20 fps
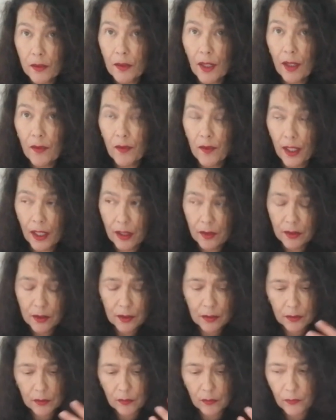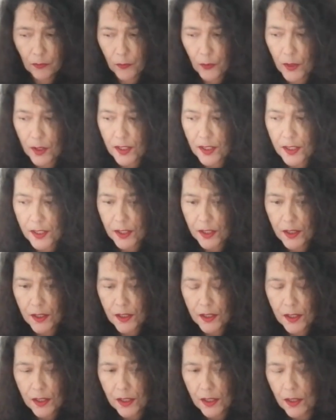around that. For
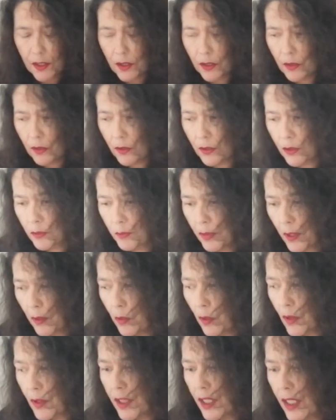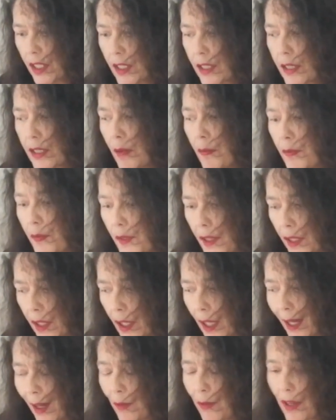instance, you could be wanting
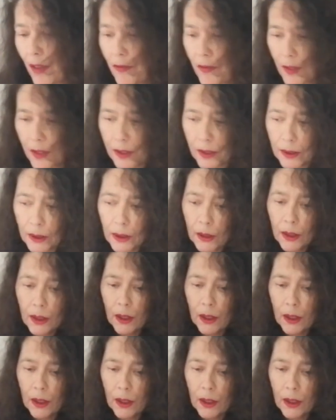something, however,